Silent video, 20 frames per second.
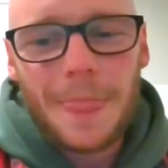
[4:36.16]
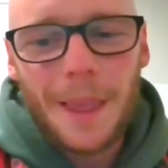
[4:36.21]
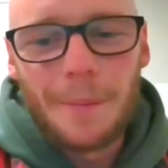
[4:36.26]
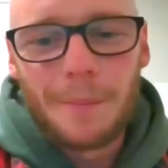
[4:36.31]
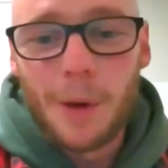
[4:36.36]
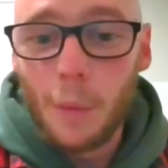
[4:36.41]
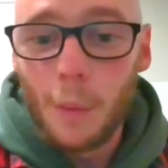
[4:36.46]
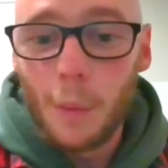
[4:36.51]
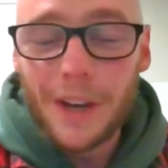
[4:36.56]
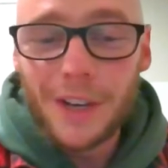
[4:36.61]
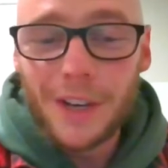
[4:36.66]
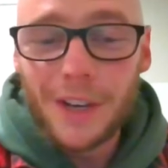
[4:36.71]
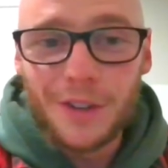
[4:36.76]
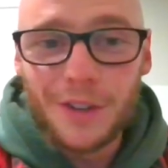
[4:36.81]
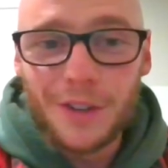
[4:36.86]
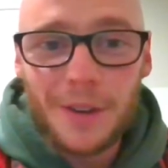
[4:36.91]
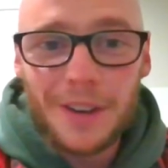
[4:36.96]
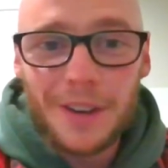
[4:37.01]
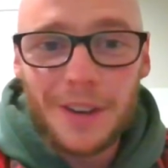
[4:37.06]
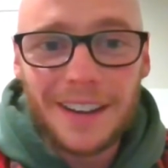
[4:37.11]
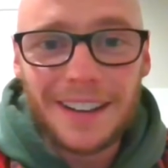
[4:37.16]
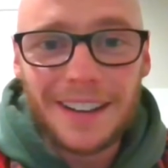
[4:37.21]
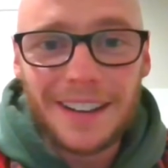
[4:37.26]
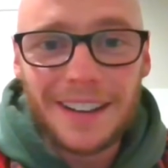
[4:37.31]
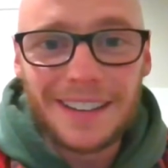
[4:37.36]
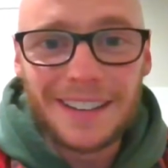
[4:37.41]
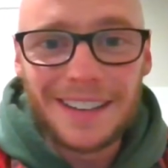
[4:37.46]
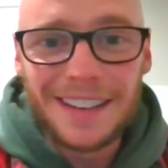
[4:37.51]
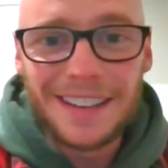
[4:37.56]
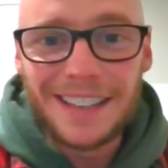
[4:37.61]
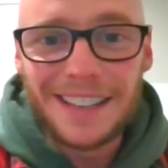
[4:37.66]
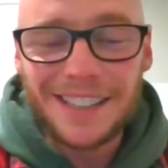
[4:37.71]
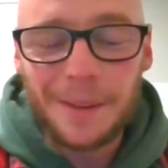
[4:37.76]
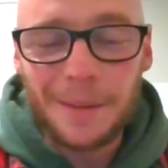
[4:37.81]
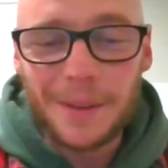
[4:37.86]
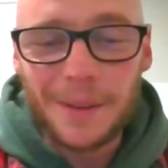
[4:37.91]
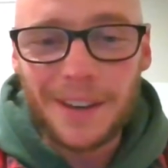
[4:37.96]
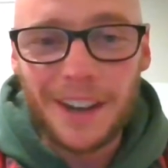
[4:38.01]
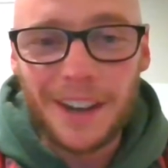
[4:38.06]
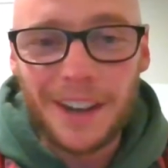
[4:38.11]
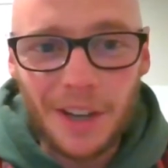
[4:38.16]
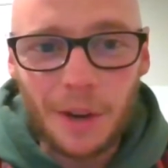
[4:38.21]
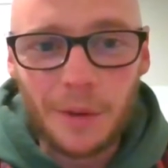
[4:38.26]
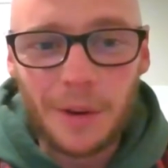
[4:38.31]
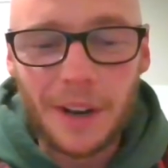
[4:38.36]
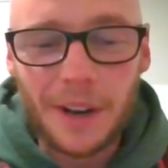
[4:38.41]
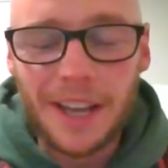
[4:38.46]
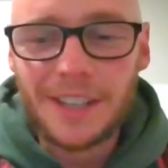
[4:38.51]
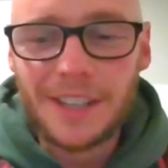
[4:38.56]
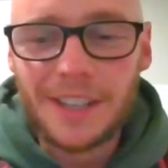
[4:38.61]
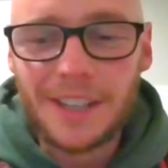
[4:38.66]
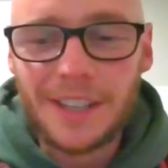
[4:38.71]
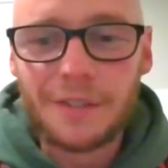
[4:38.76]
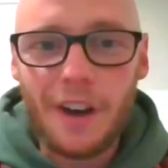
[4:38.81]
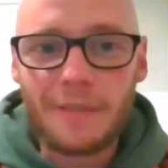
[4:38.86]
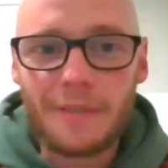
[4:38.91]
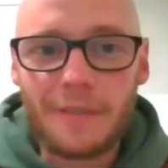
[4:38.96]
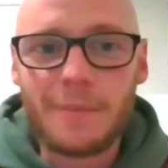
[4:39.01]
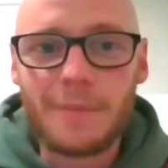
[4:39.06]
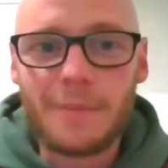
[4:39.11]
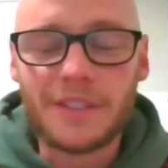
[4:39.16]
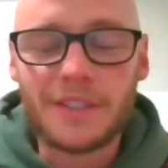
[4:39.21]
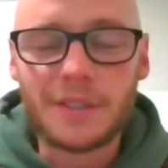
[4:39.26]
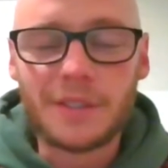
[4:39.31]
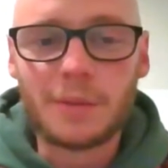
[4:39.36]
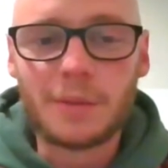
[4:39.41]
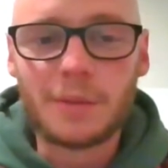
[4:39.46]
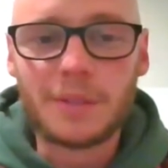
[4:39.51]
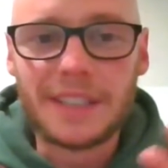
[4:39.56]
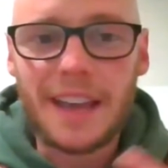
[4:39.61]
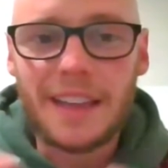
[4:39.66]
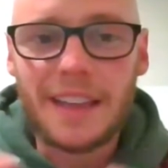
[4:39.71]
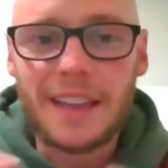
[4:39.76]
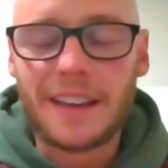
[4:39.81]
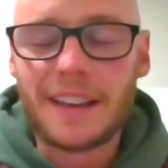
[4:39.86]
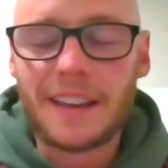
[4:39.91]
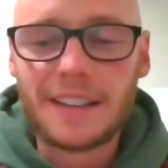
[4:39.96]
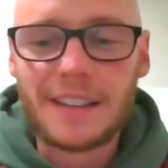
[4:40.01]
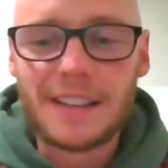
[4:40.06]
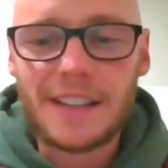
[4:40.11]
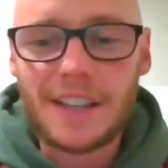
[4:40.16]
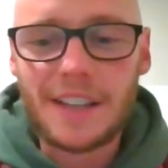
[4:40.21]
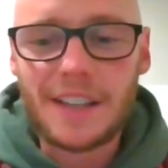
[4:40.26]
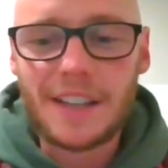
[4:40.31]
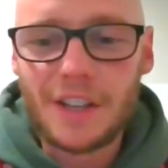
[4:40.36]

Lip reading: But when you're doing something like Soul Edge, 5 months altogether,